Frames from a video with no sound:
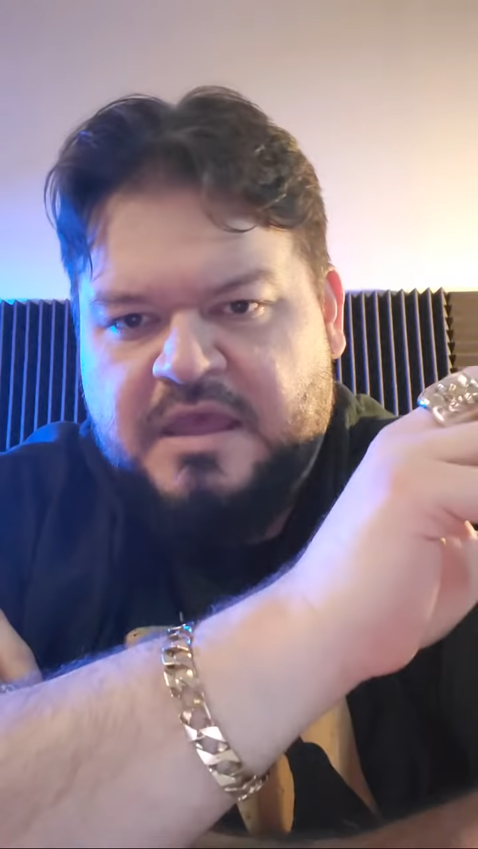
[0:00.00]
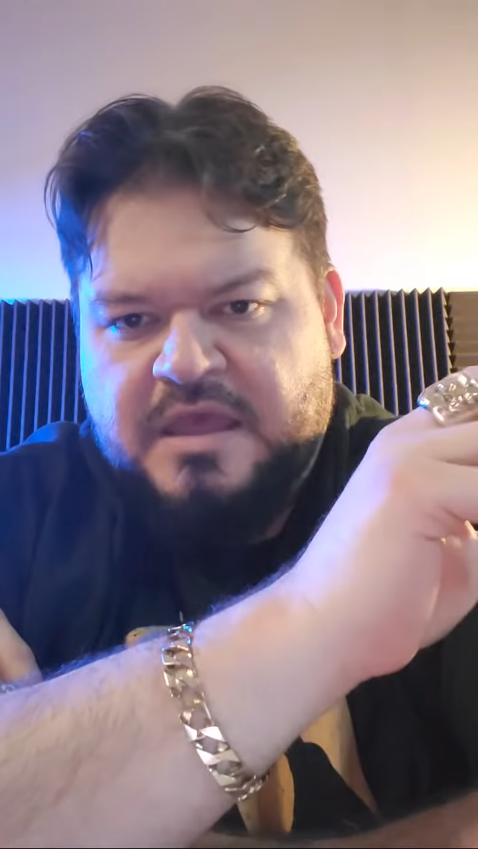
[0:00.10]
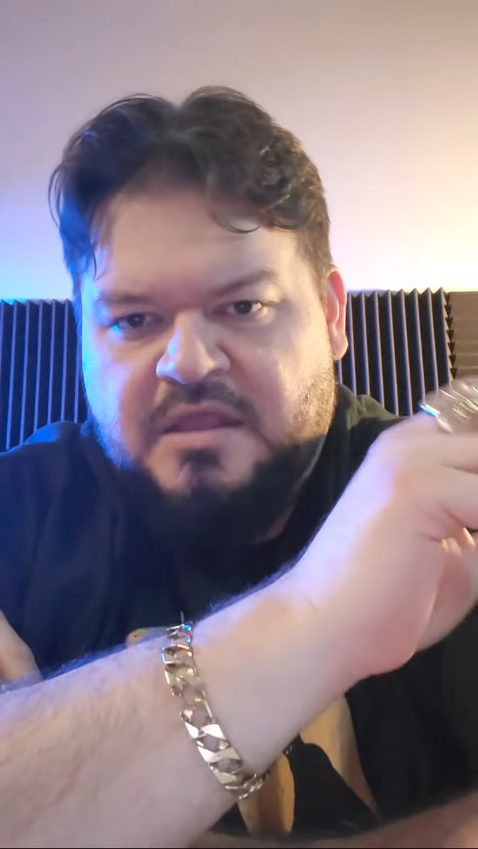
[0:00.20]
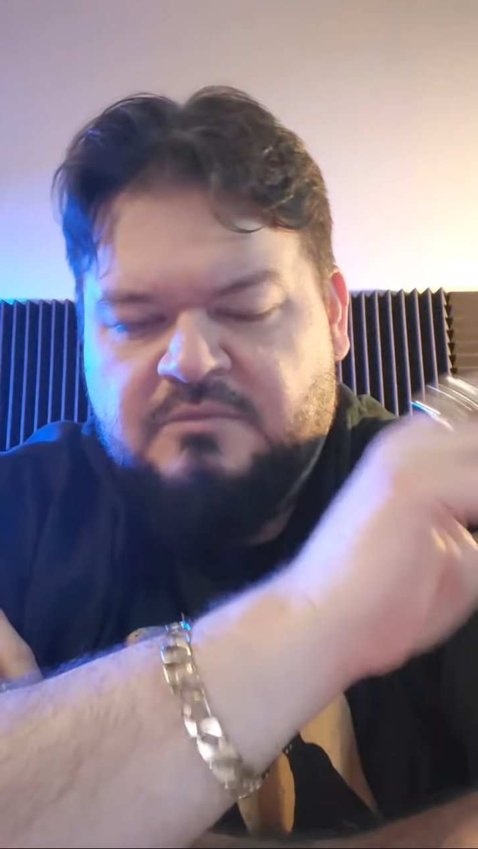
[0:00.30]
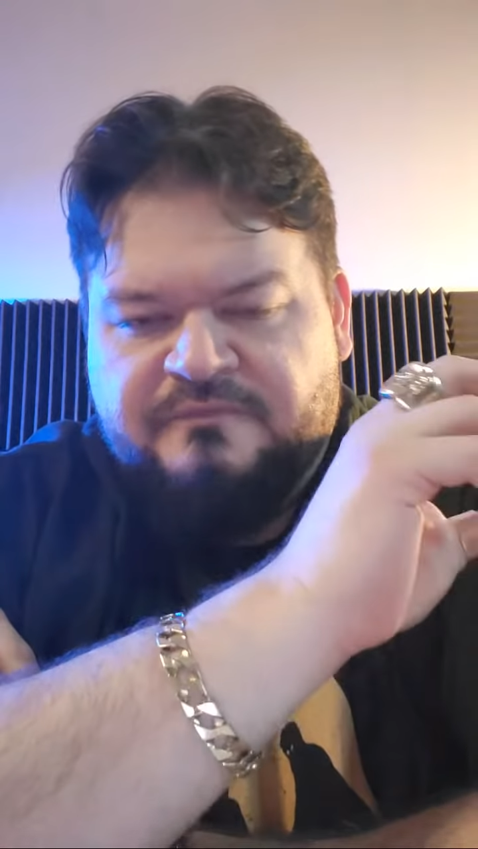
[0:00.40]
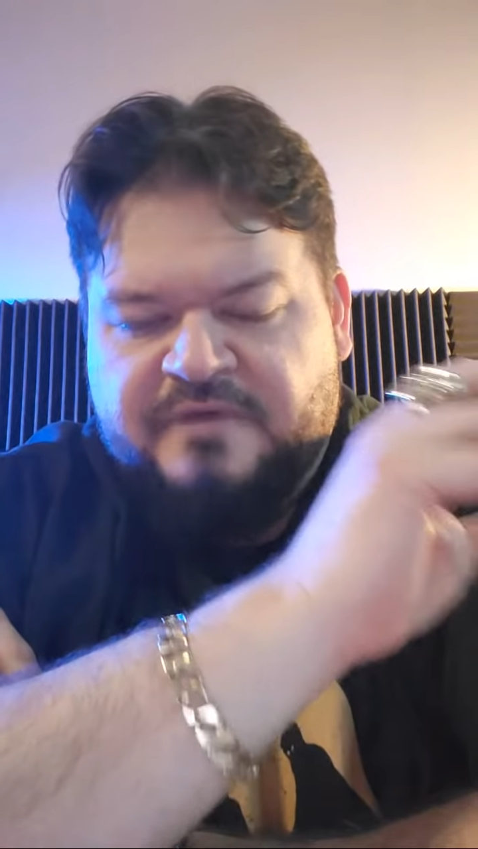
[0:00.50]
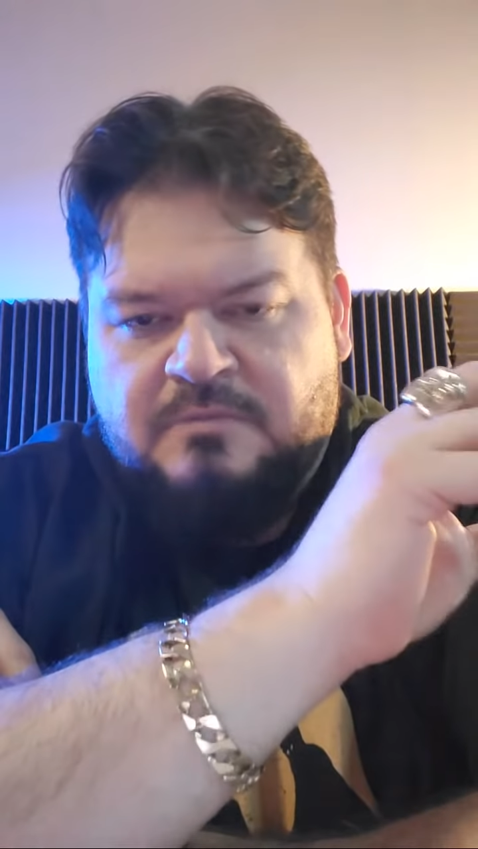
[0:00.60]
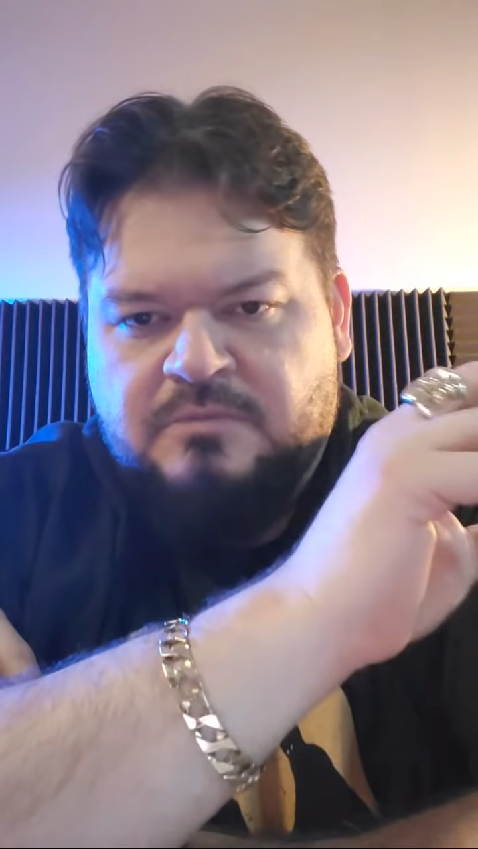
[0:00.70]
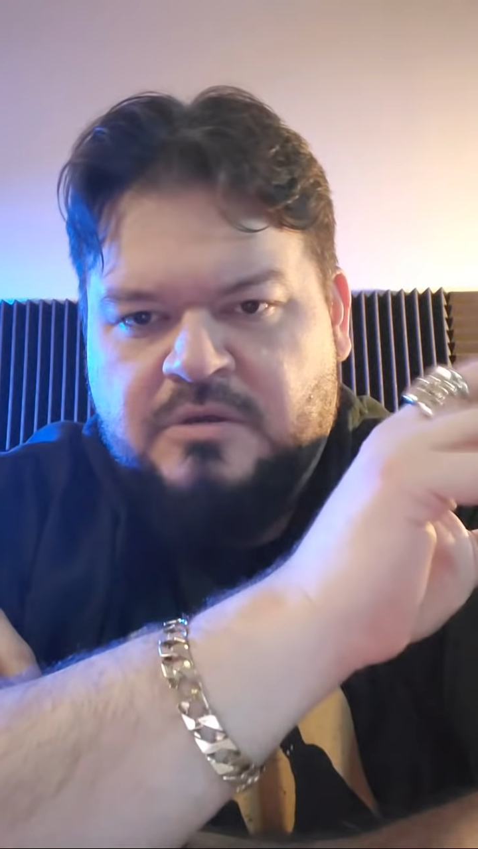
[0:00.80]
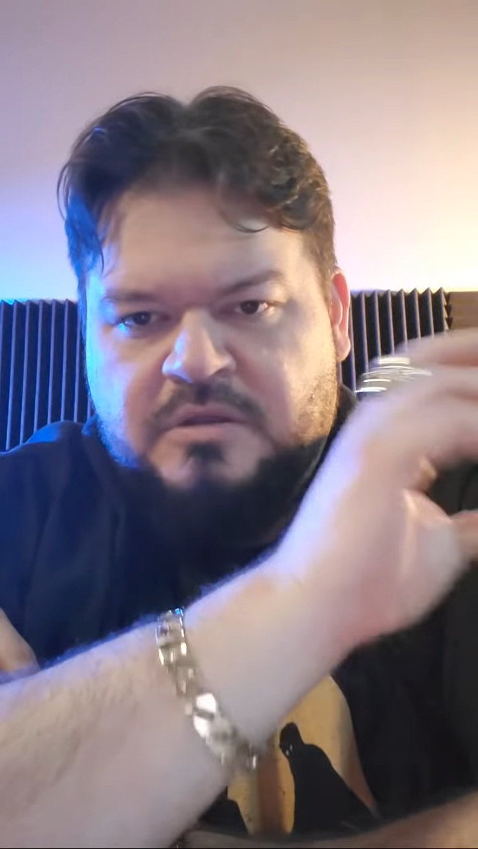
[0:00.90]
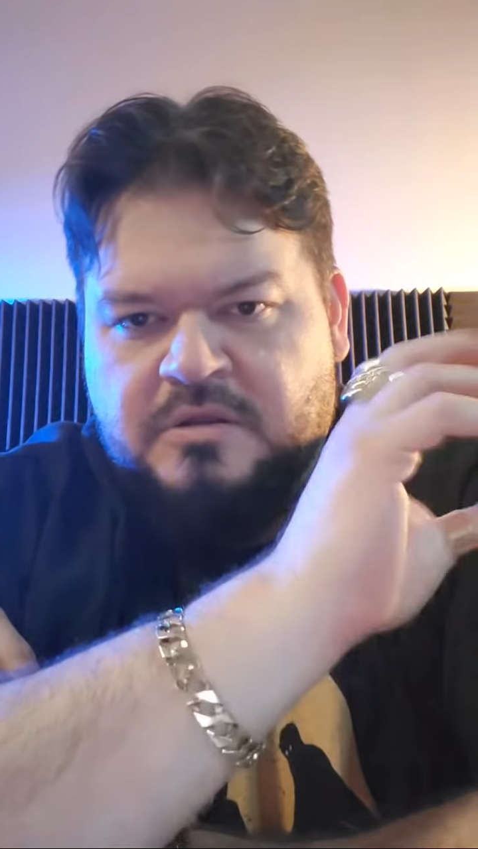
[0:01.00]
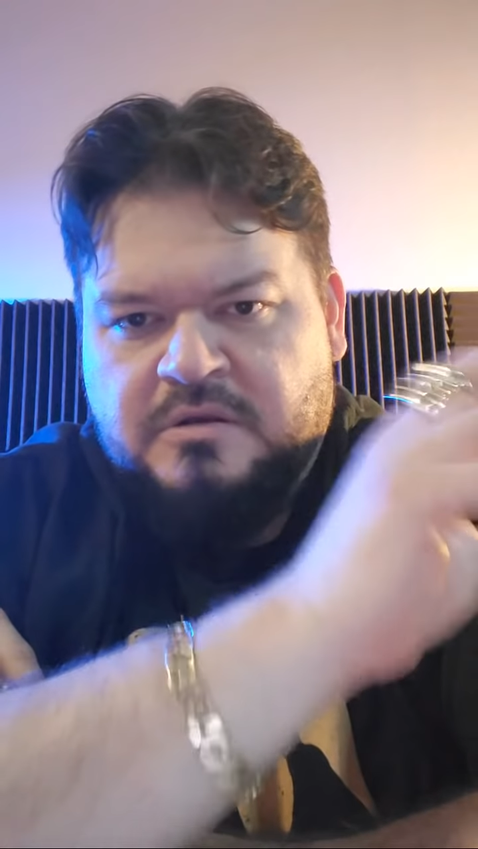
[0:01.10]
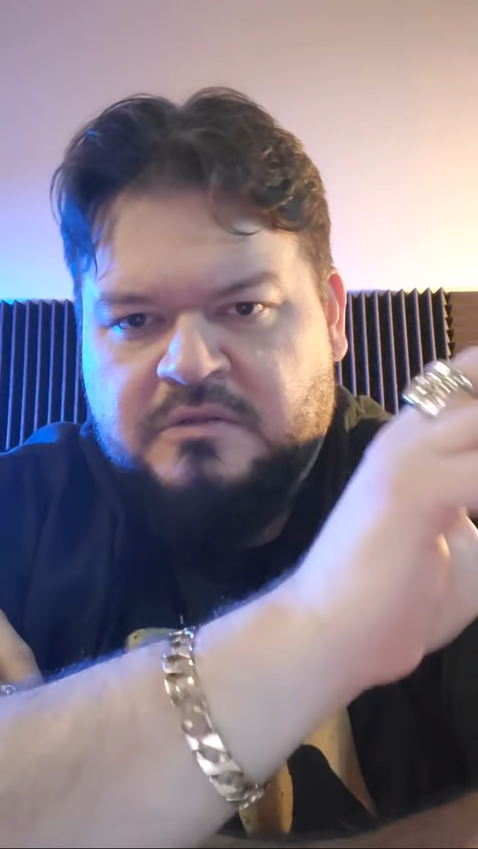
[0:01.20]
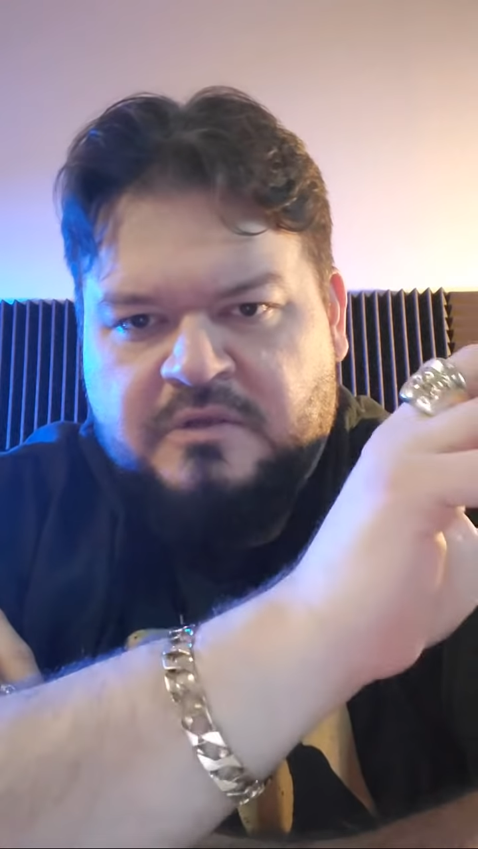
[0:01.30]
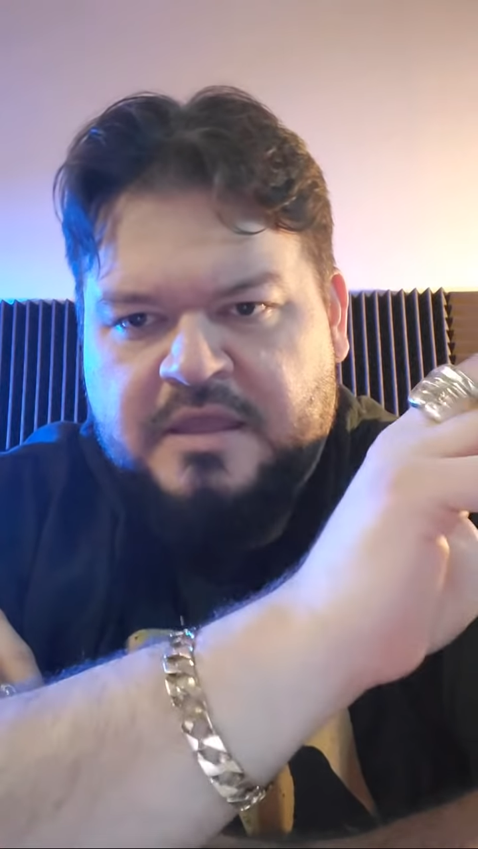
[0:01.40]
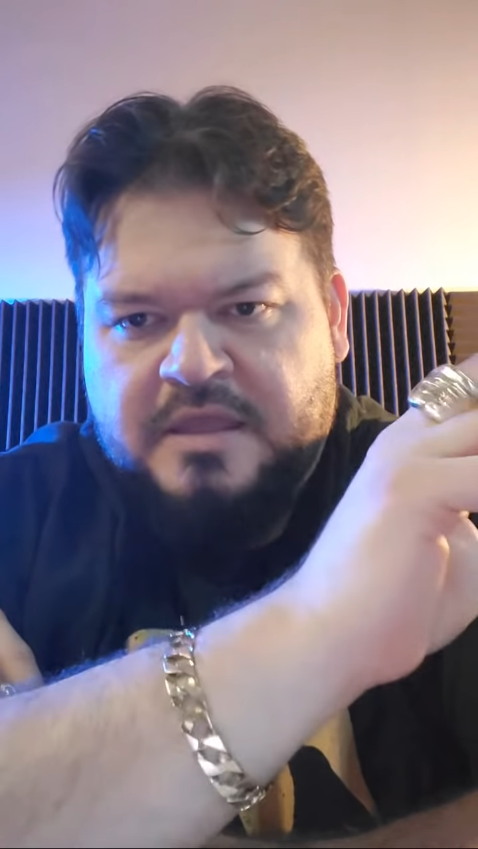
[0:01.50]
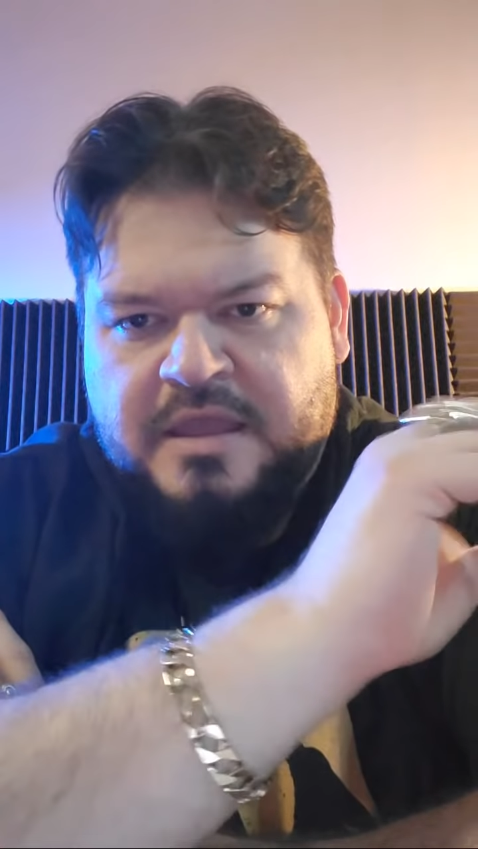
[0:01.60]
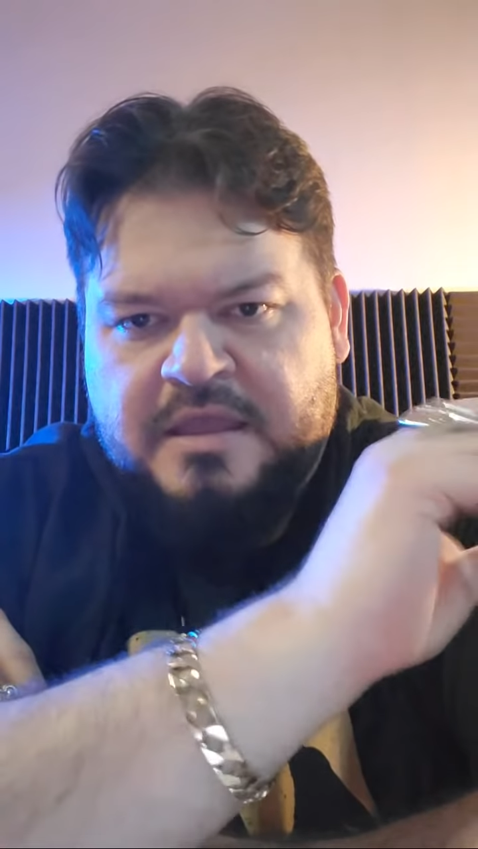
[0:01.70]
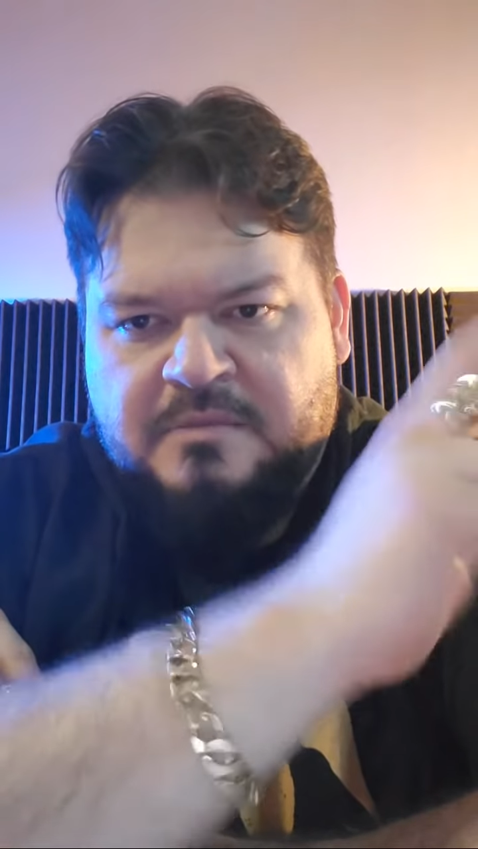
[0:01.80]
caliber bullet or a 38.